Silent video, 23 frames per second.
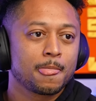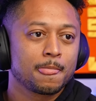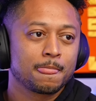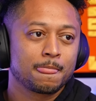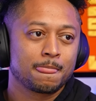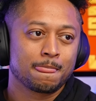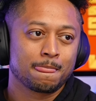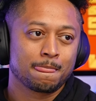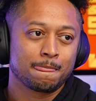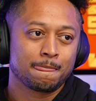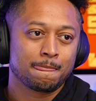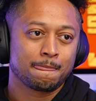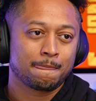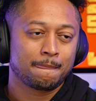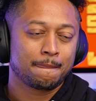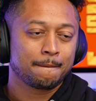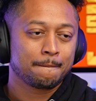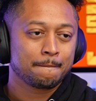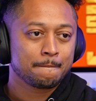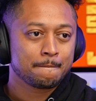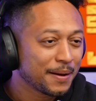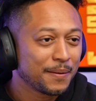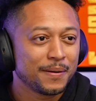Hmm.
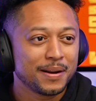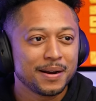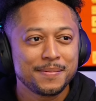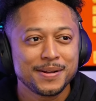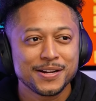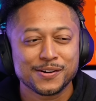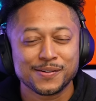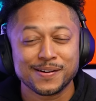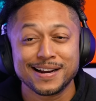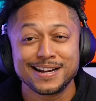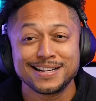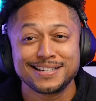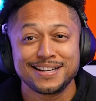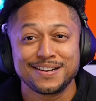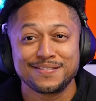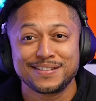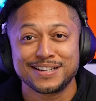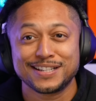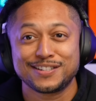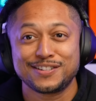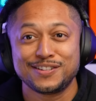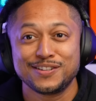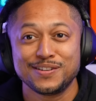Wouldn't it be crazy if
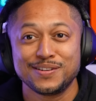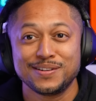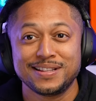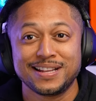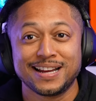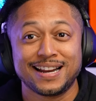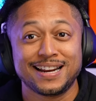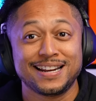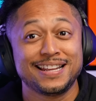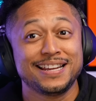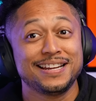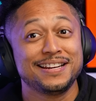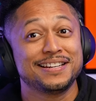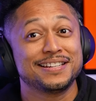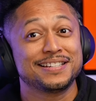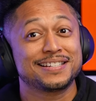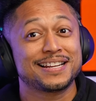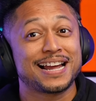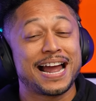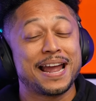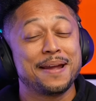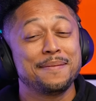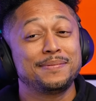this dude that he
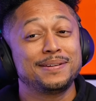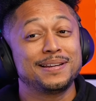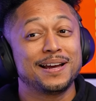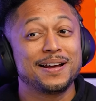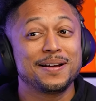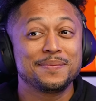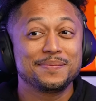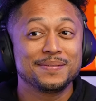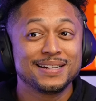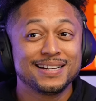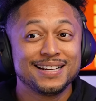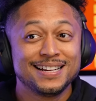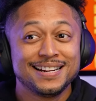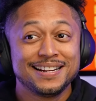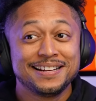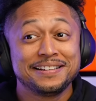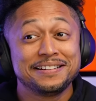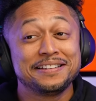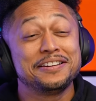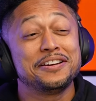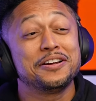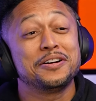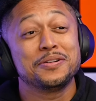just hyped up
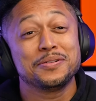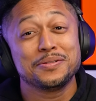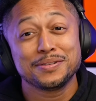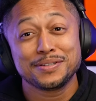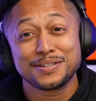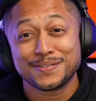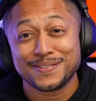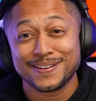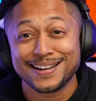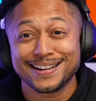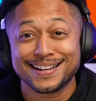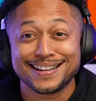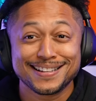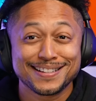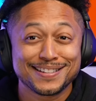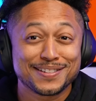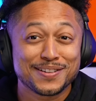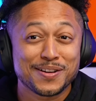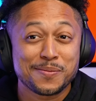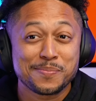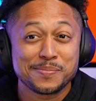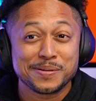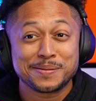knows fucking
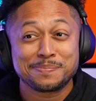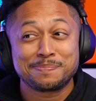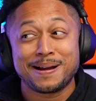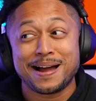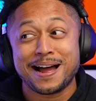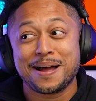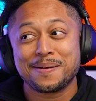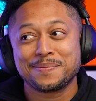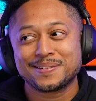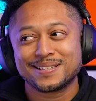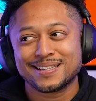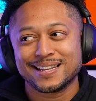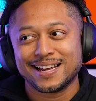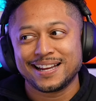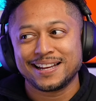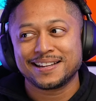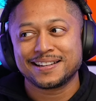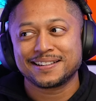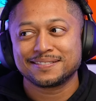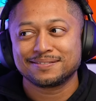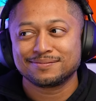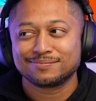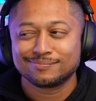Soma's pops
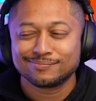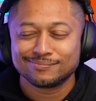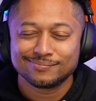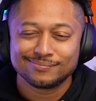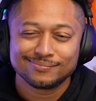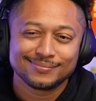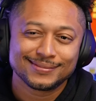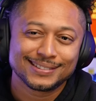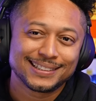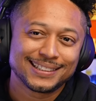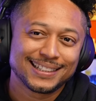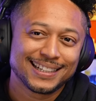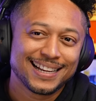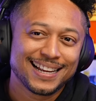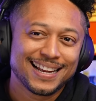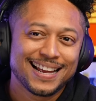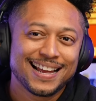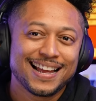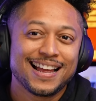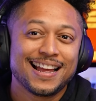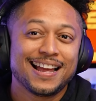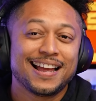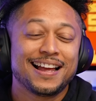like,
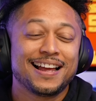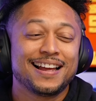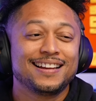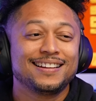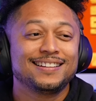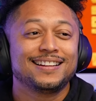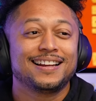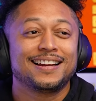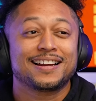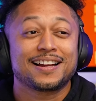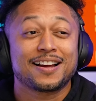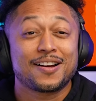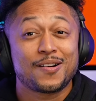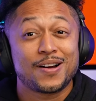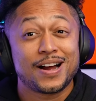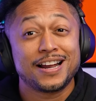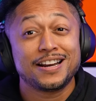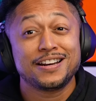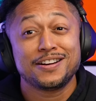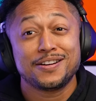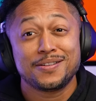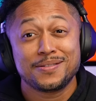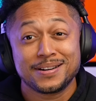like, oh,
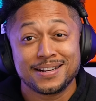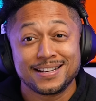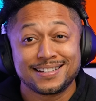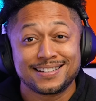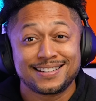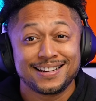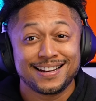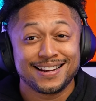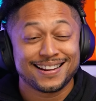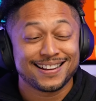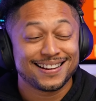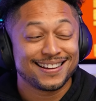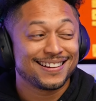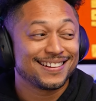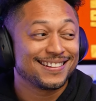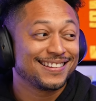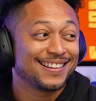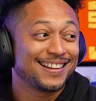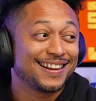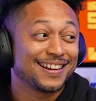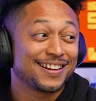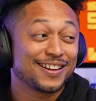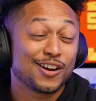I know this nigga.
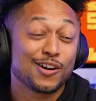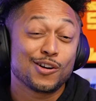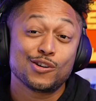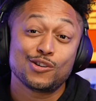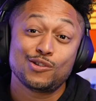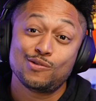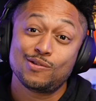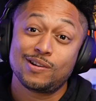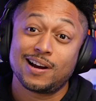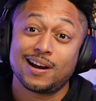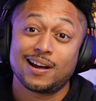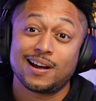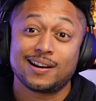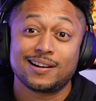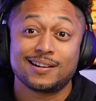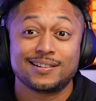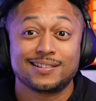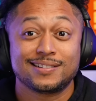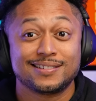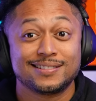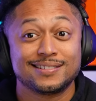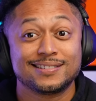Like, oh, you gotta,